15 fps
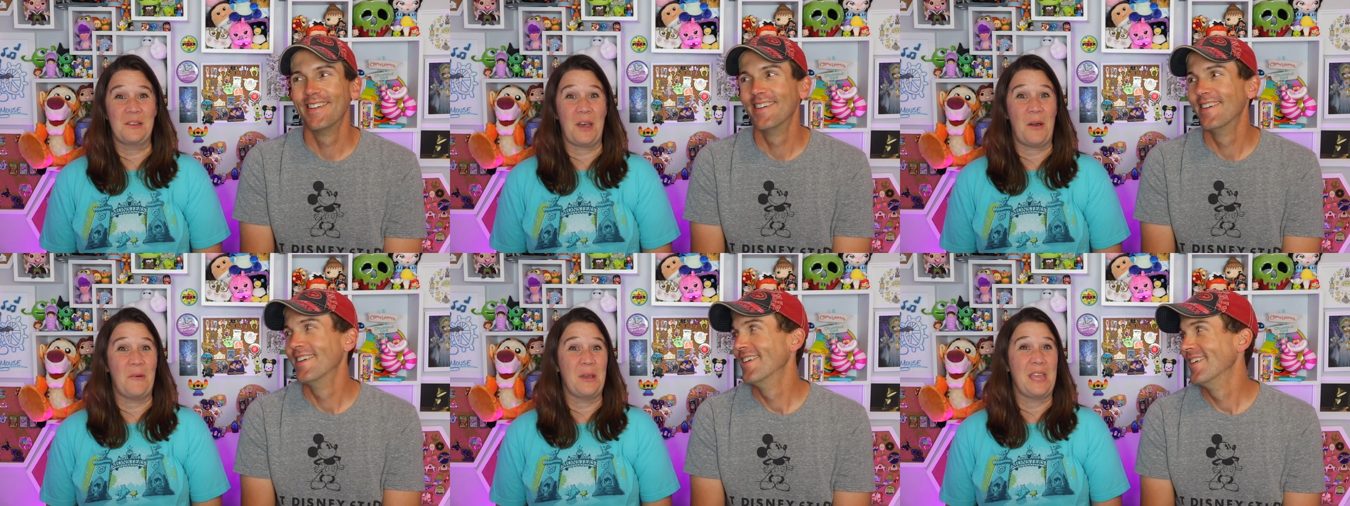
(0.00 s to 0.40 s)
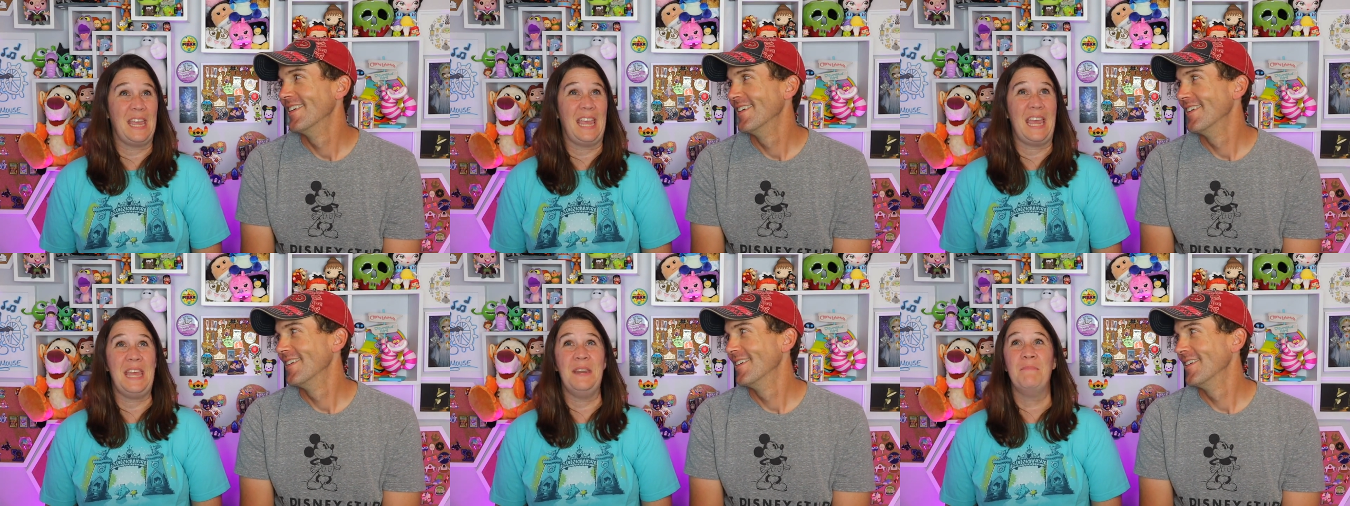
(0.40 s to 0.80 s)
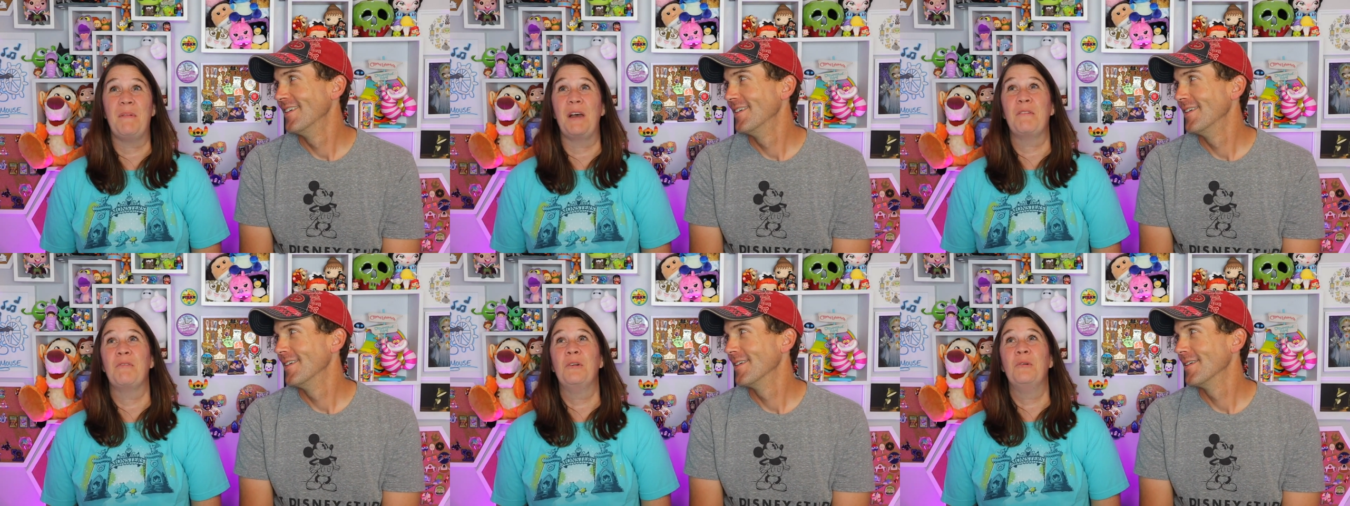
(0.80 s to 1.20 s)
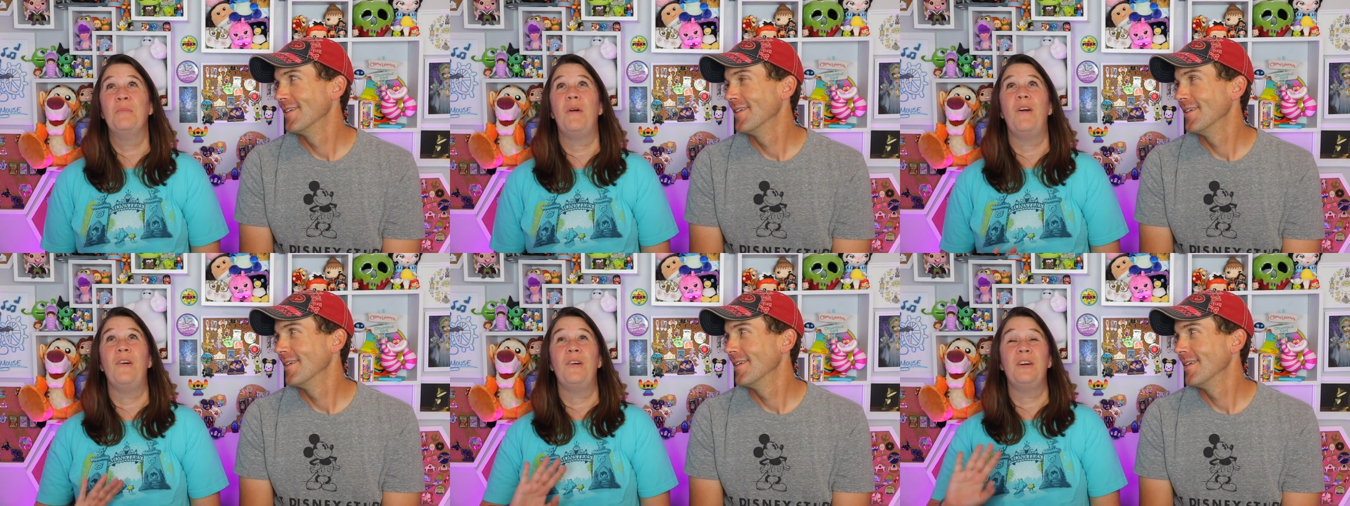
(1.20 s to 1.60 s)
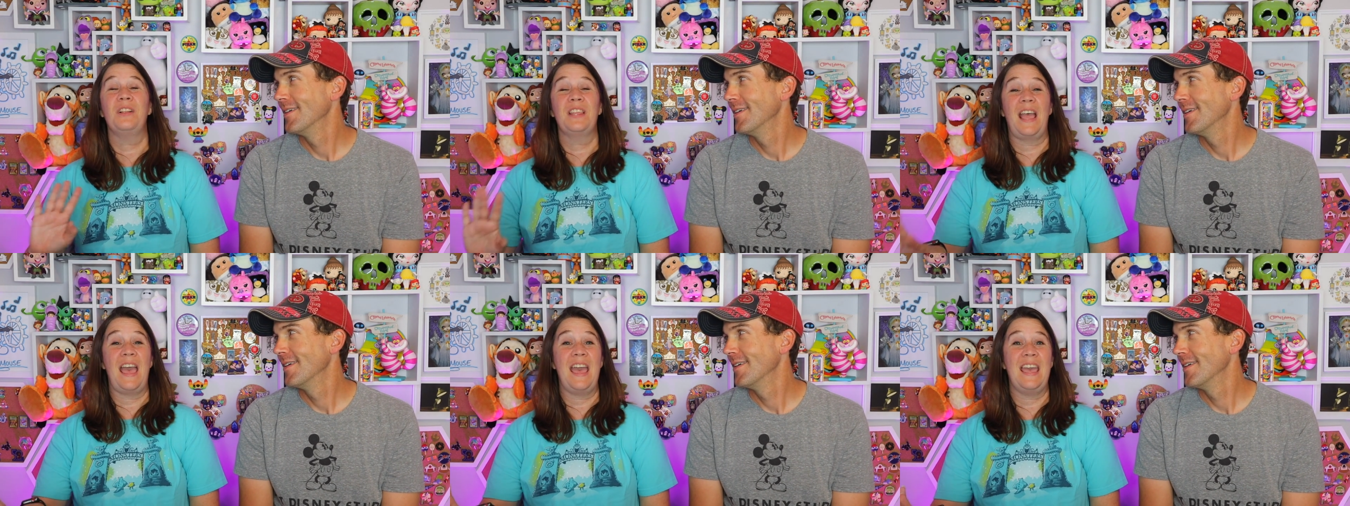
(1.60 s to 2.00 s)
Speaker 1: going in my room
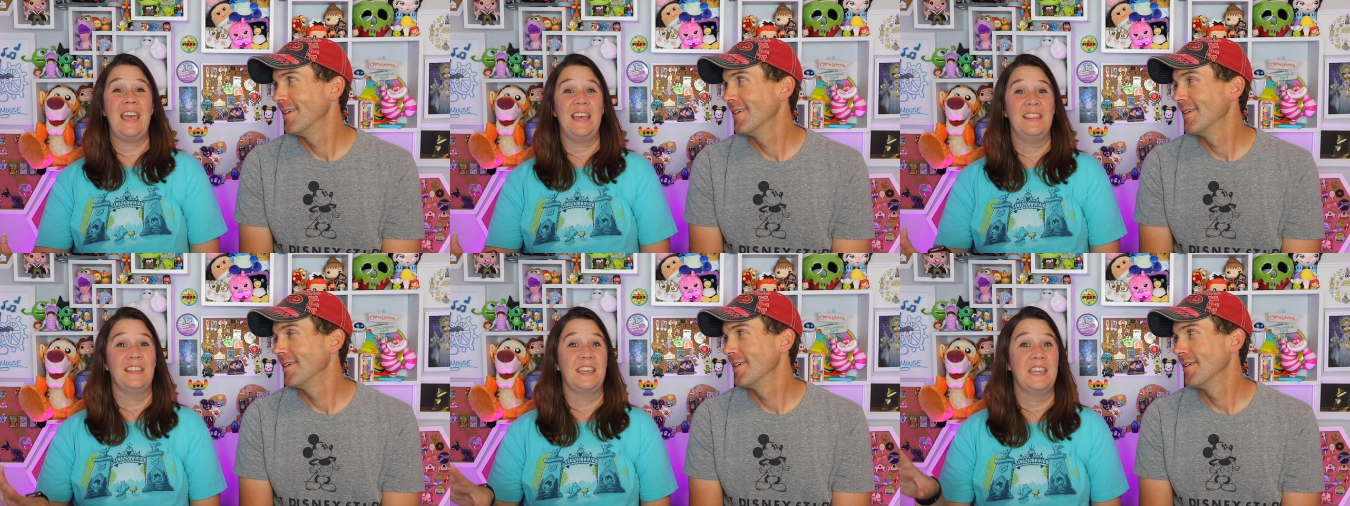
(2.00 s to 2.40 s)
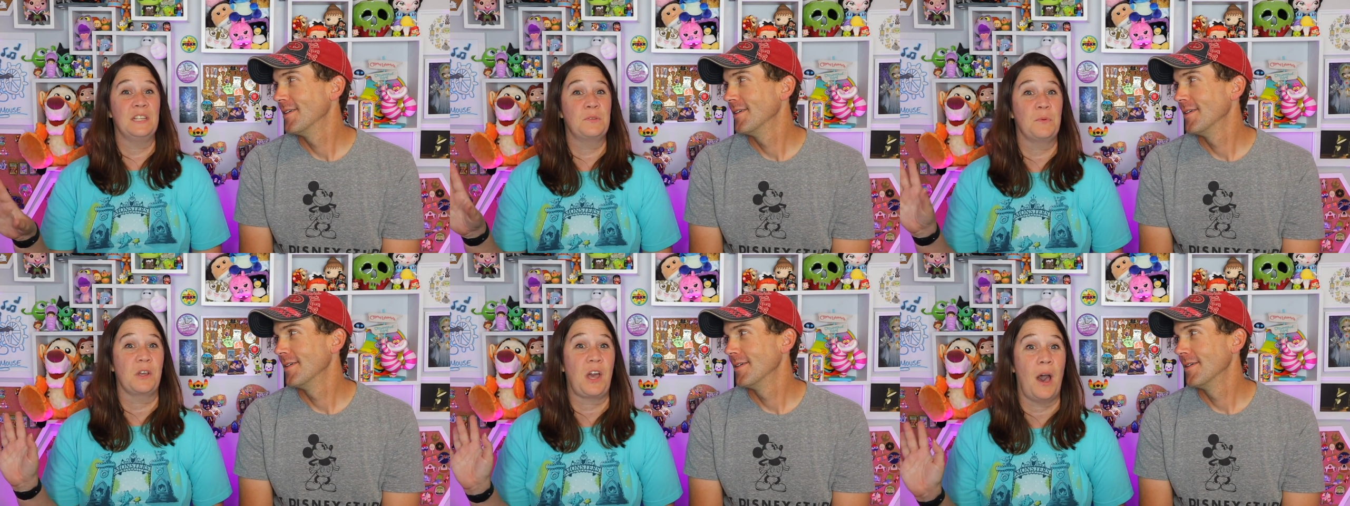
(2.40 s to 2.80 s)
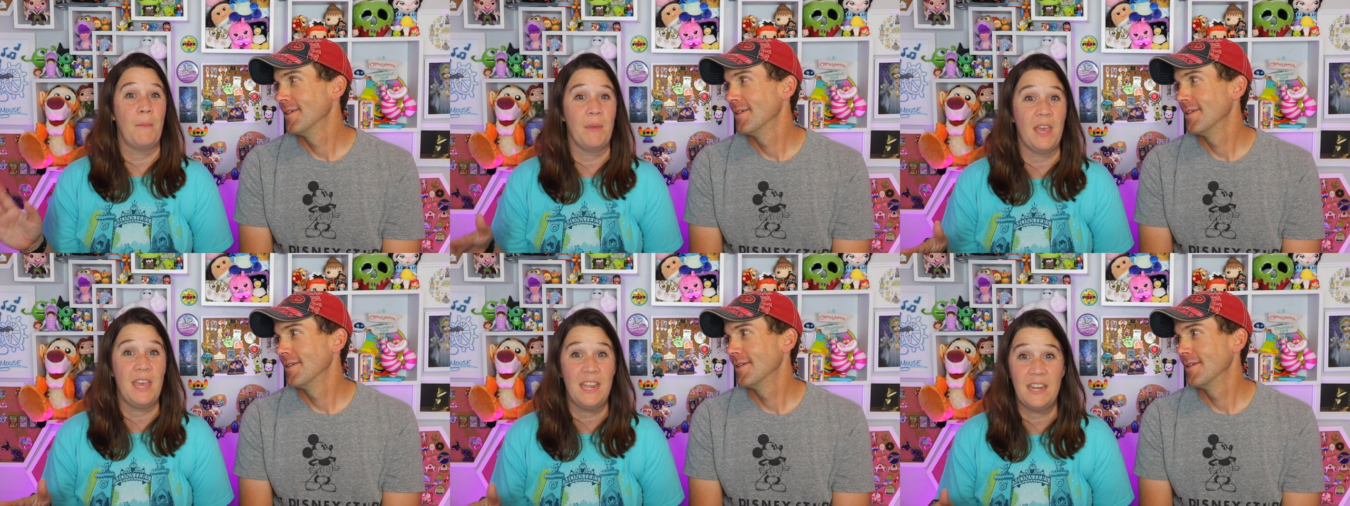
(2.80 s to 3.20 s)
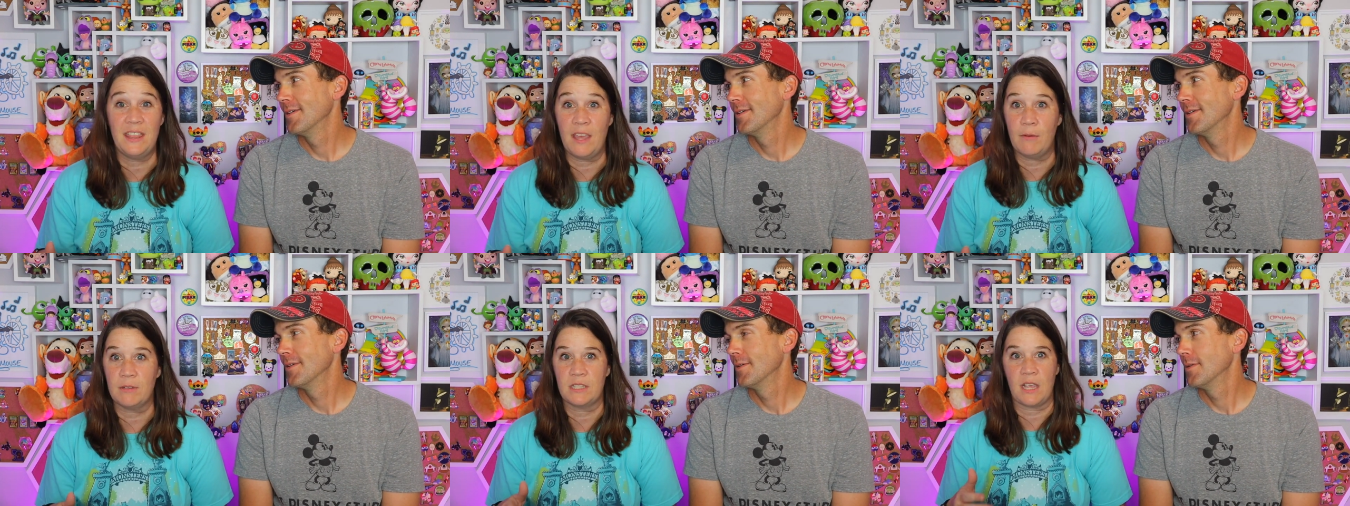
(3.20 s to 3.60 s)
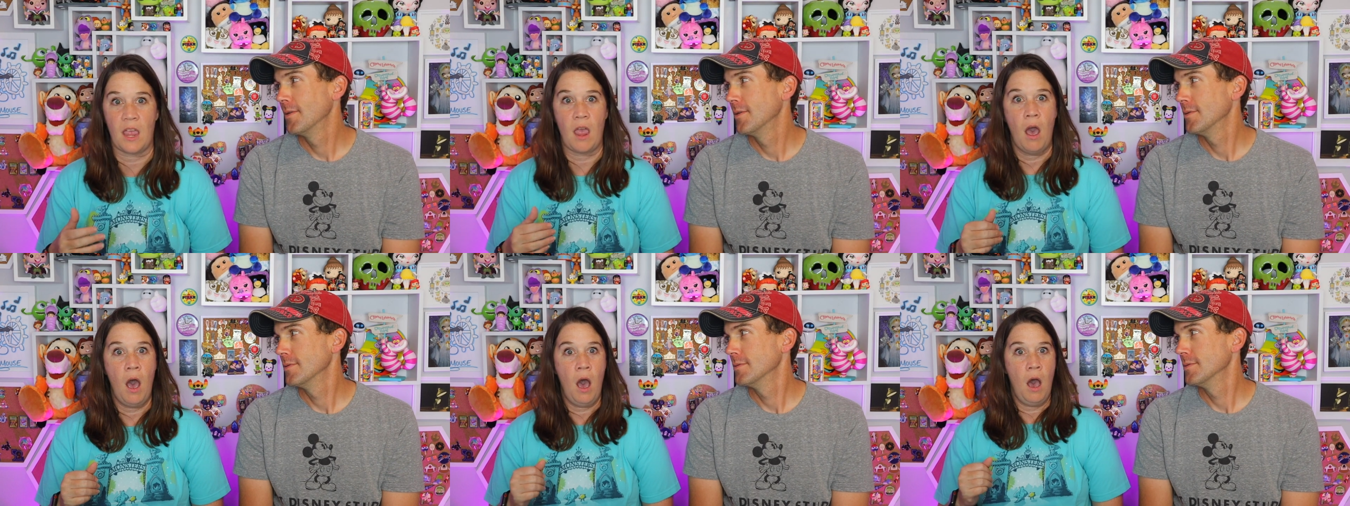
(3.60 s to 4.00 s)
all day, and the kids would come in and they would
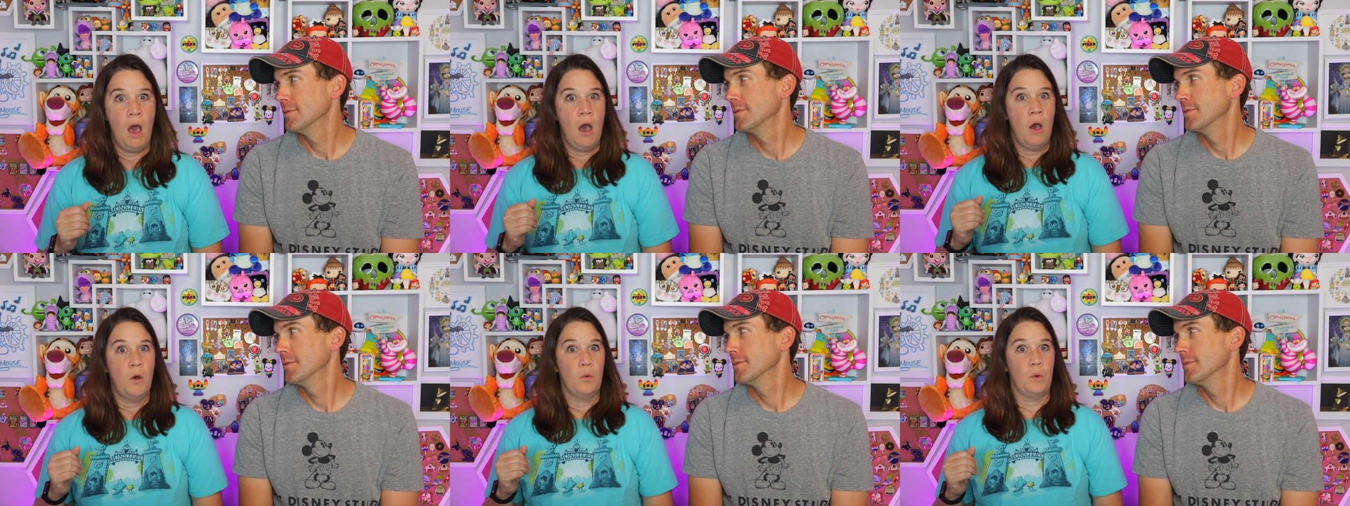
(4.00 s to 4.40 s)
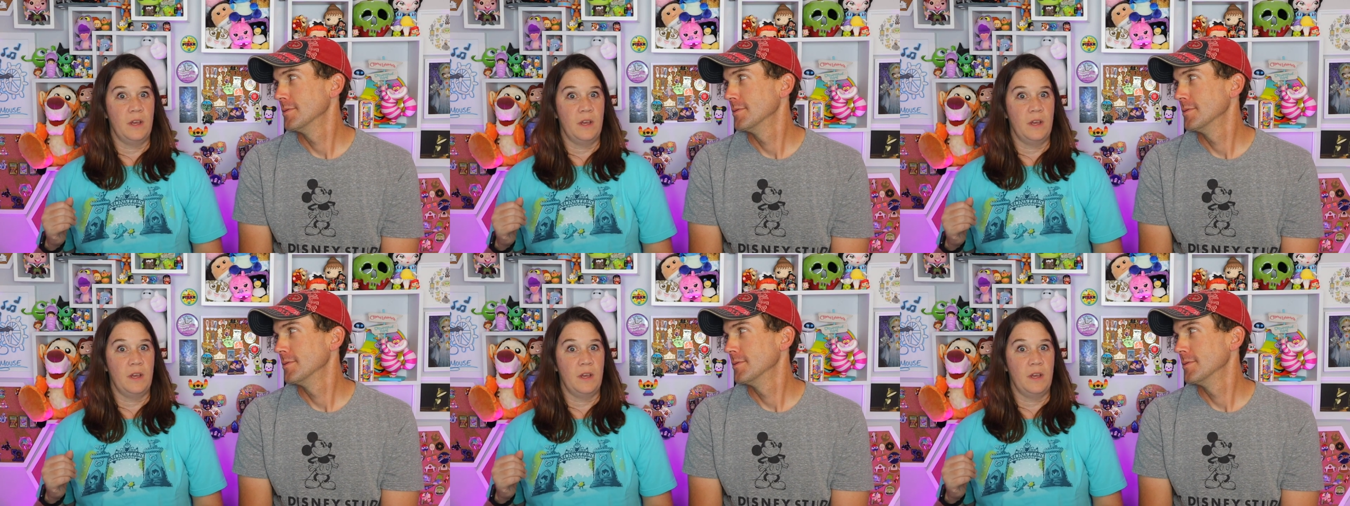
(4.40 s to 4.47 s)
say, oh,